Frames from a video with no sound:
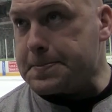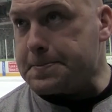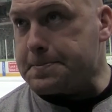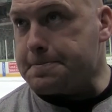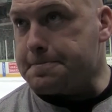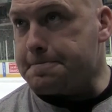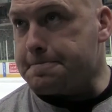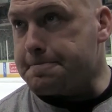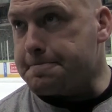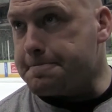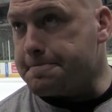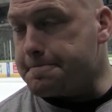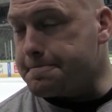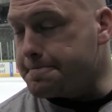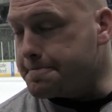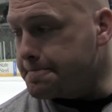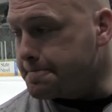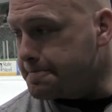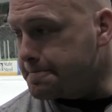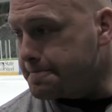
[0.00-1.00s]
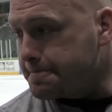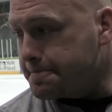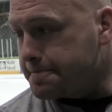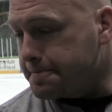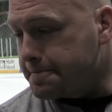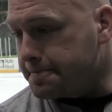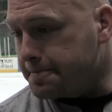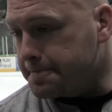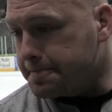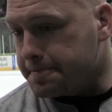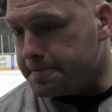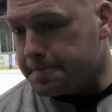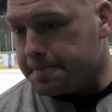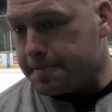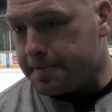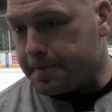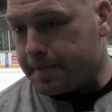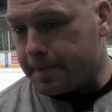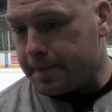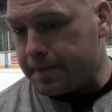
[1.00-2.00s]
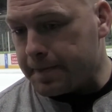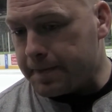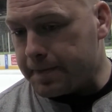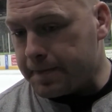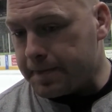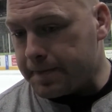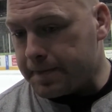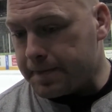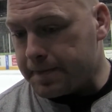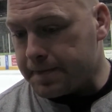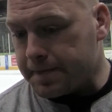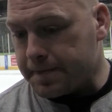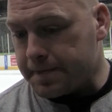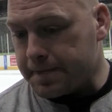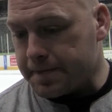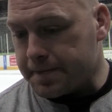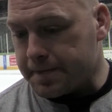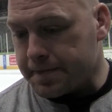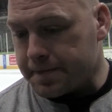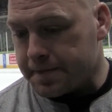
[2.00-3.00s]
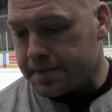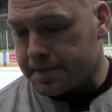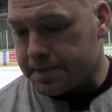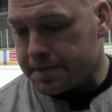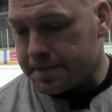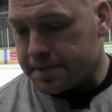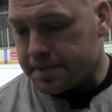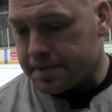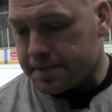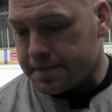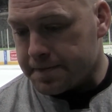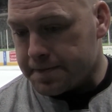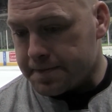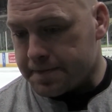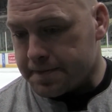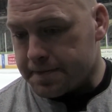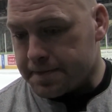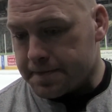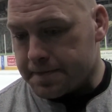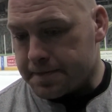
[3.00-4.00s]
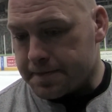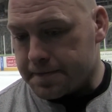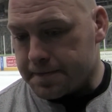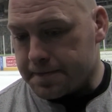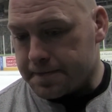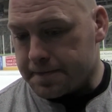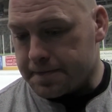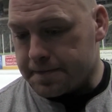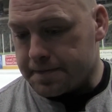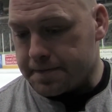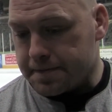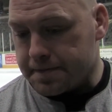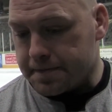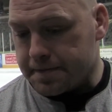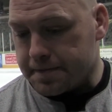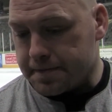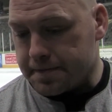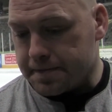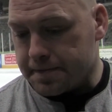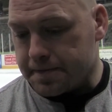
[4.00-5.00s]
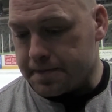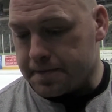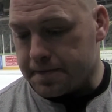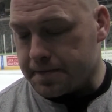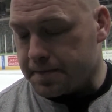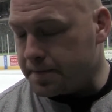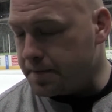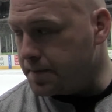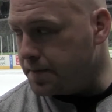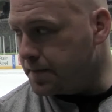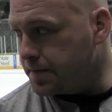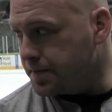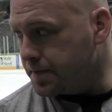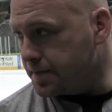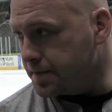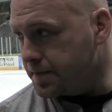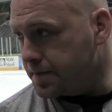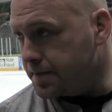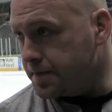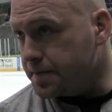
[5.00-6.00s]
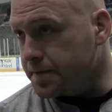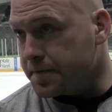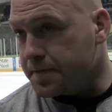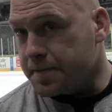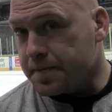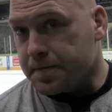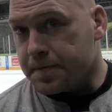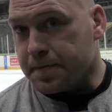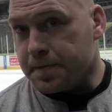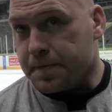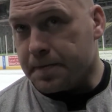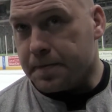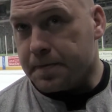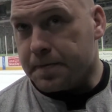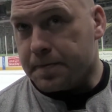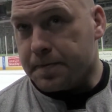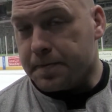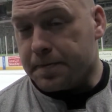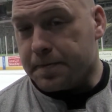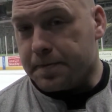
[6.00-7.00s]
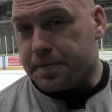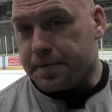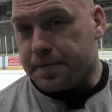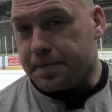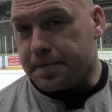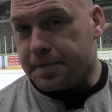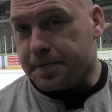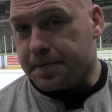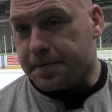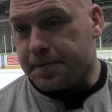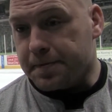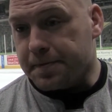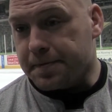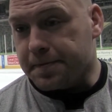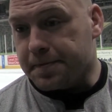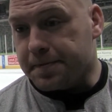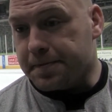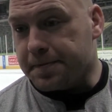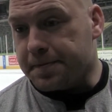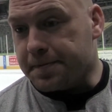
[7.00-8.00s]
(silent)